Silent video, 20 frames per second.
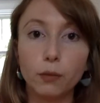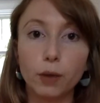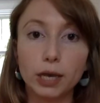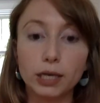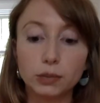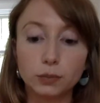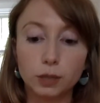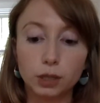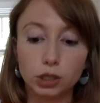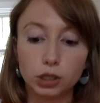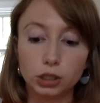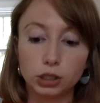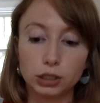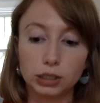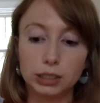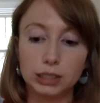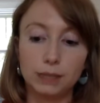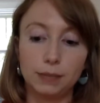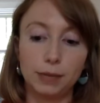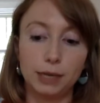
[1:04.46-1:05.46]
ways we learn to
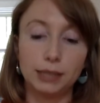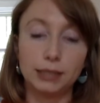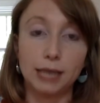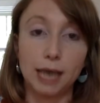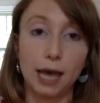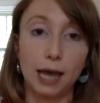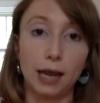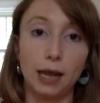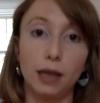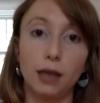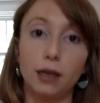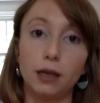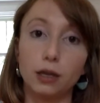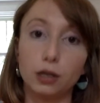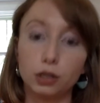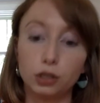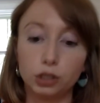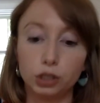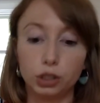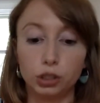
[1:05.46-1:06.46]
display data
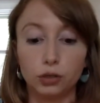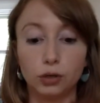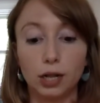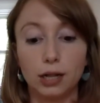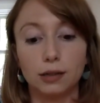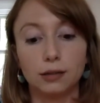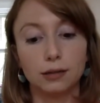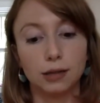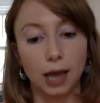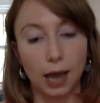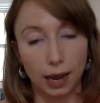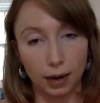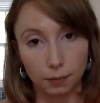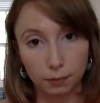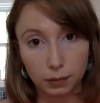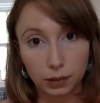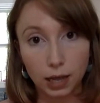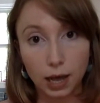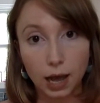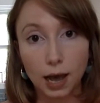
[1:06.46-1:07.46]
include a line
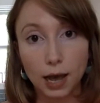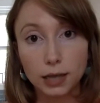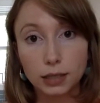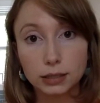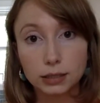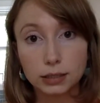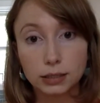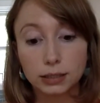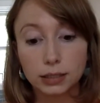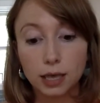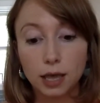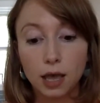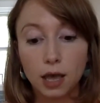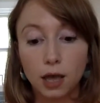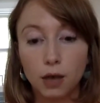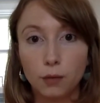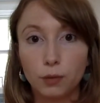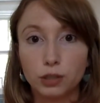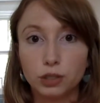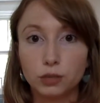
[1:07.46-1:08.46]
plot,
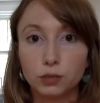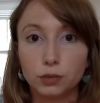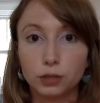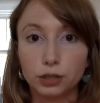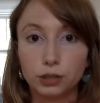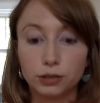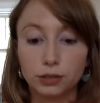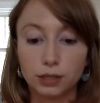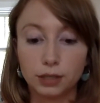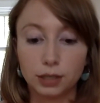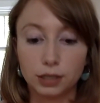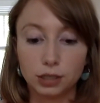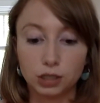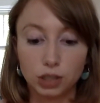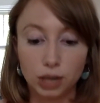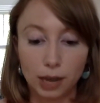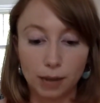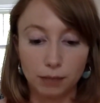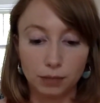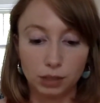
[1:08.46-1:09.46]
which we'll use in this
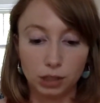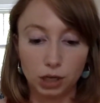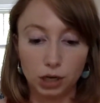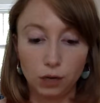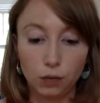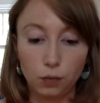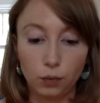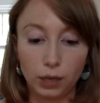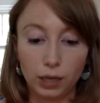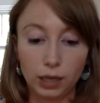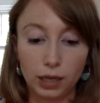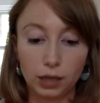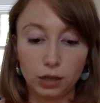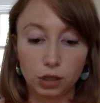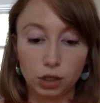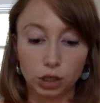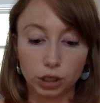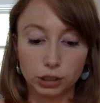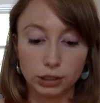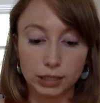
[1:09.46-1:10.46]
chapter. We
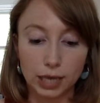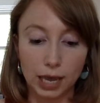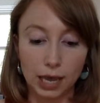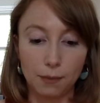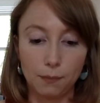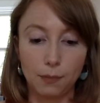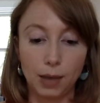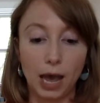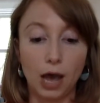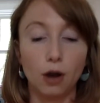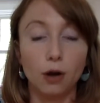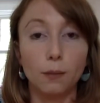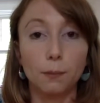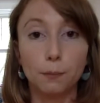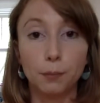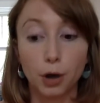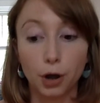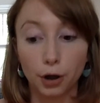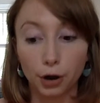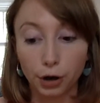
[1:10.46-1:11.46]
learned about
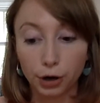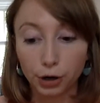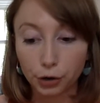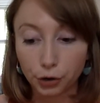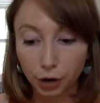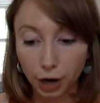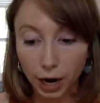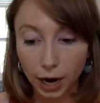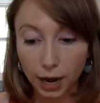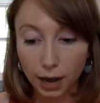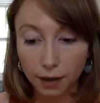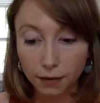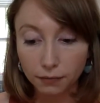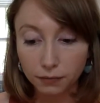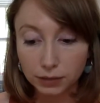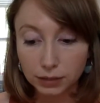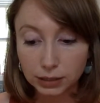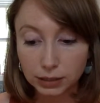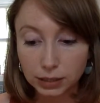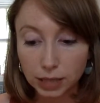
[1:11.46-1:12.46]
bar
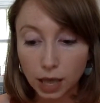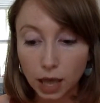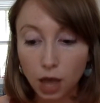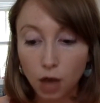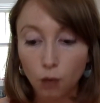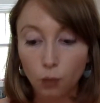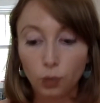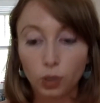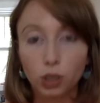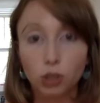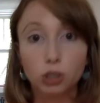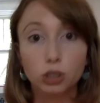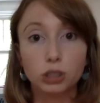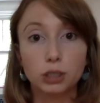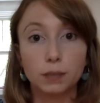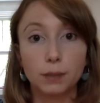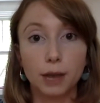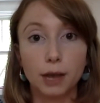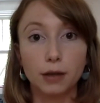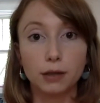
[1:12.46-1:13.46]
graphs. We learned
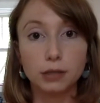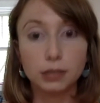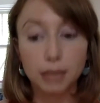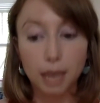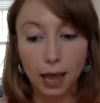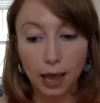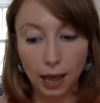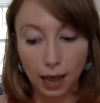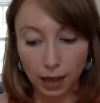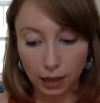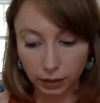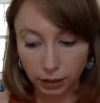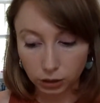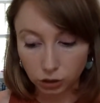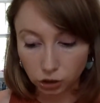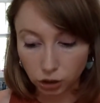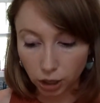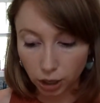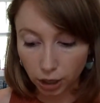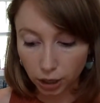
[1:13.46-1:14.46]
about tally
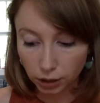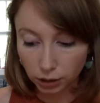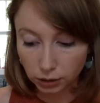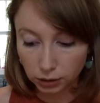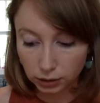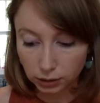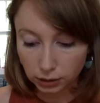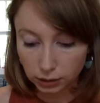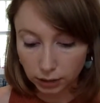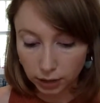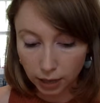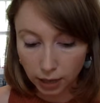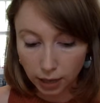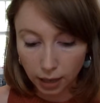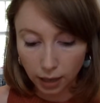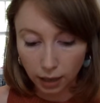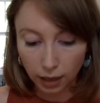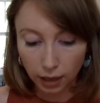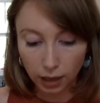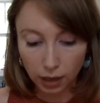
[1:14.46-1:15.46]
charts,
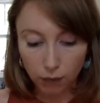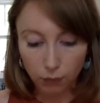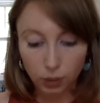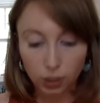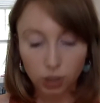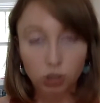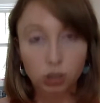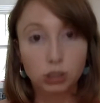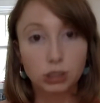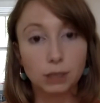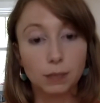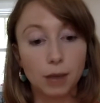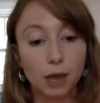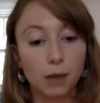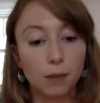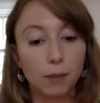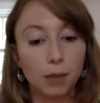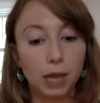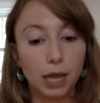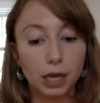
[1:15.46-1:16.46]
and we learned about
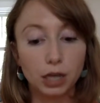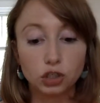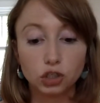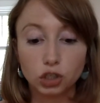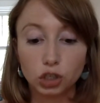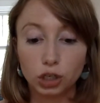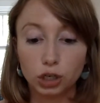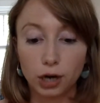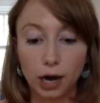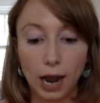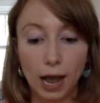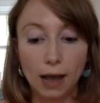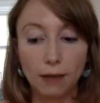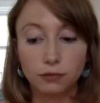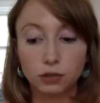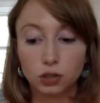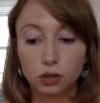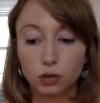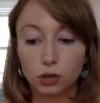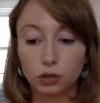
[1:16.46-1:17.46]
picture
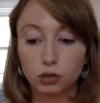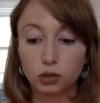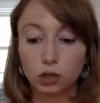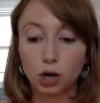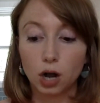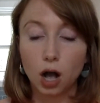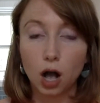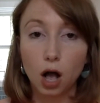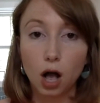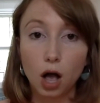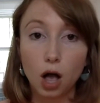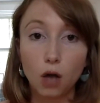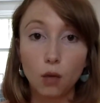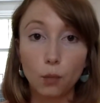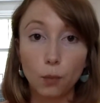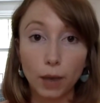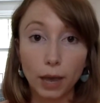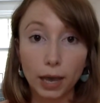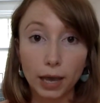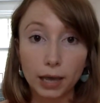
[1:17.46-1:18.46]
graphs. So those are all
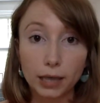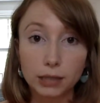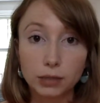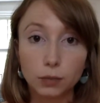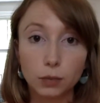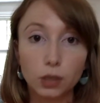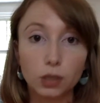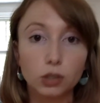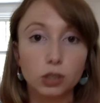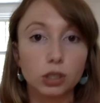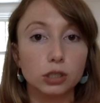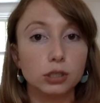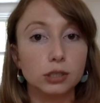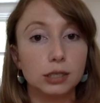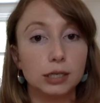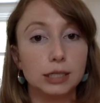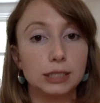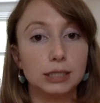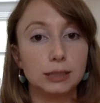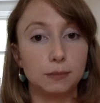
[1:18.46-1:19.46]
ways we learn
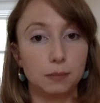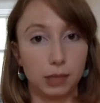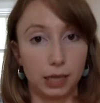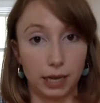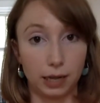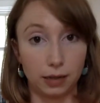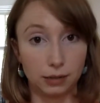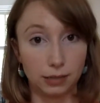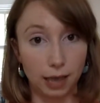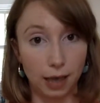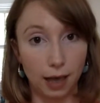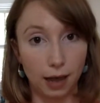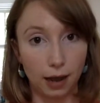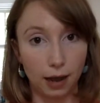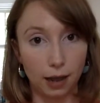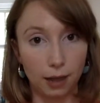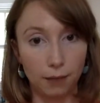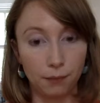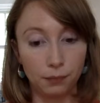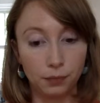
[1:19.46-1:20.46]
to display
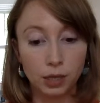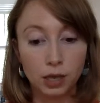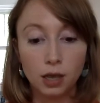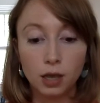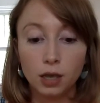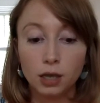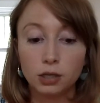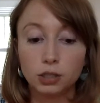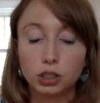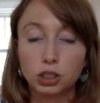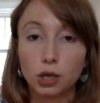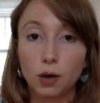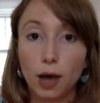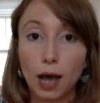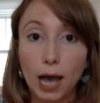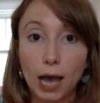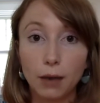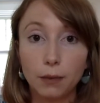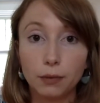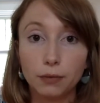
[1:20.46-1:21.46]
data. So
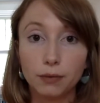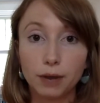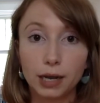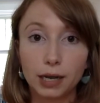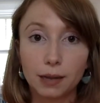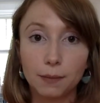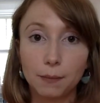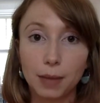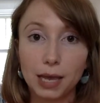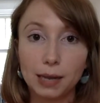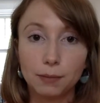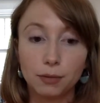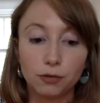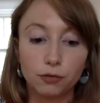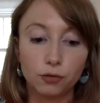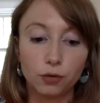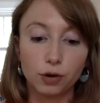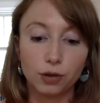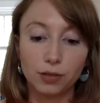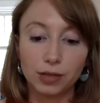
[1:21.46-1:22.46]
I would recommend
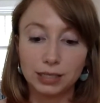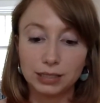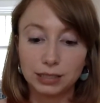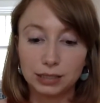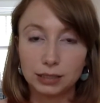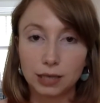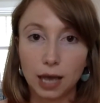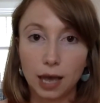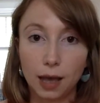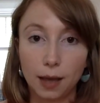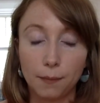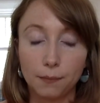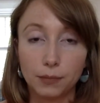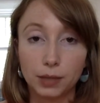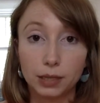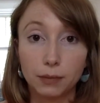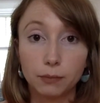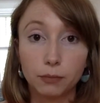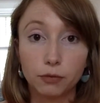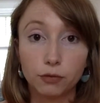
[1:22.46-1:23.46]
before this
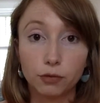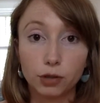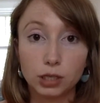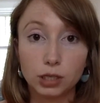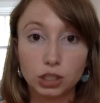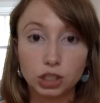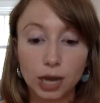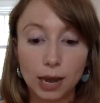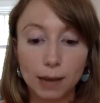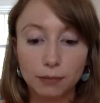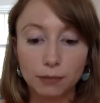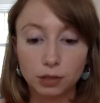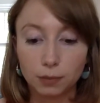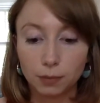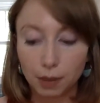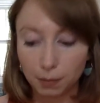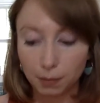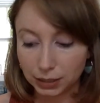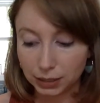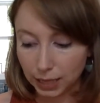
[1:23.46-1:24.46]
chapter,
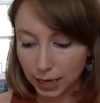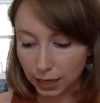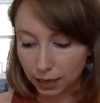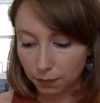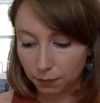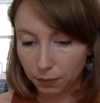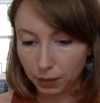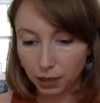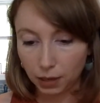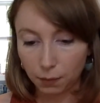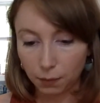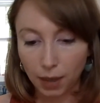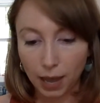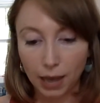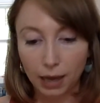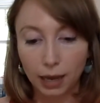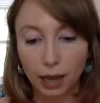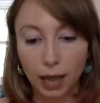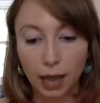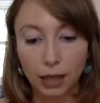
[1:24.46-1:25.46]
maybe take a peek
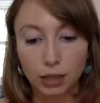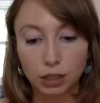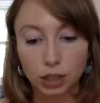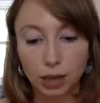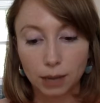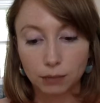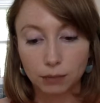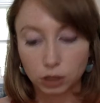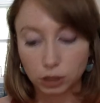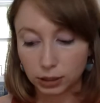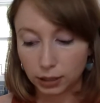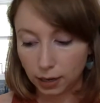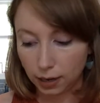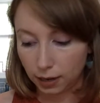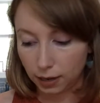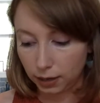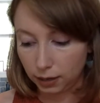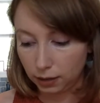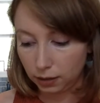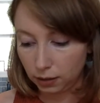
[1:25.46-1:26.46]
back at Chapter
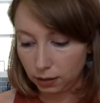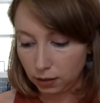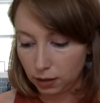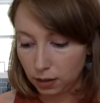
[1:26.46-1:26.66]
9,